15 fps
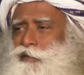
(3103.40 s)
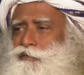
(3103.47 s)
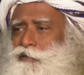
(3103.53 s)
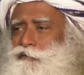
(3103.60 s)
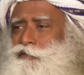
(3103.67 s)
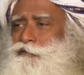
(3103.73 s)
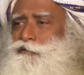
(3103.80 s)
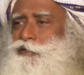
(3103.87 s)

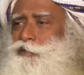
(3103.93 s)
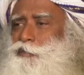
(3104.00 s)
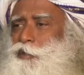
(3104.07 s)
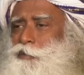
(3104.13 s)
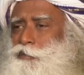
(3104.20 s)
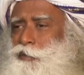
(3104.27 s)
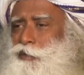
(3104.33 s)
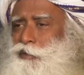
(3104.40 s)
for 50
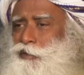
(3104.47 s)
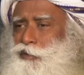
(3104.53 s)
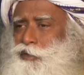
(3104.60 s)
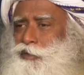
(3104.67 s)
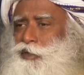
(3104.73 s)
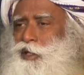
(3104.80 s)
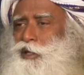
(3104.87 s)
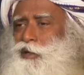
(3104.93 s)
people,
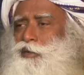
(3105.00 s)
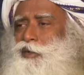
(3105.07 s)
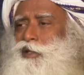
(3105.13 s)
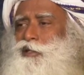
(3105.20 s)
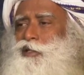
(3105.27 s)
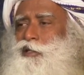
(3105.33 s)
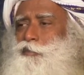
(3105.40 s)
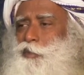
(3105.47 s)
though there are only
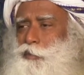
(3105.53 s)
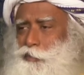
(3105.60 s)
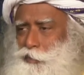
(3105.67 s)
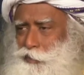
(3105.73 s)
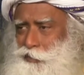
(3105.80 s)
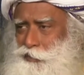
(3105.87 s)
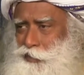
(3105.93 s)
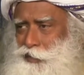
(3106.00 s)
3
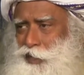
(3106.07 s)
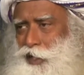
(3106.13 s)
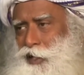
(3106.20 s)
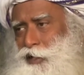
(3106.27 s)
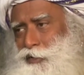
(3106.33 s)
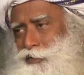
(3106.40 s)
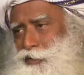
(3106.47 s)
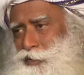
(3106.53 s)
people in the
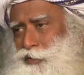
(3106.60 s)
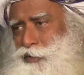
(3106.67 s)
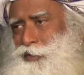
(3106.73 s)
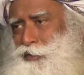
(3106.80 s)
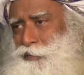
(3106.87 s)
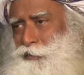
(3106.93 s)
house.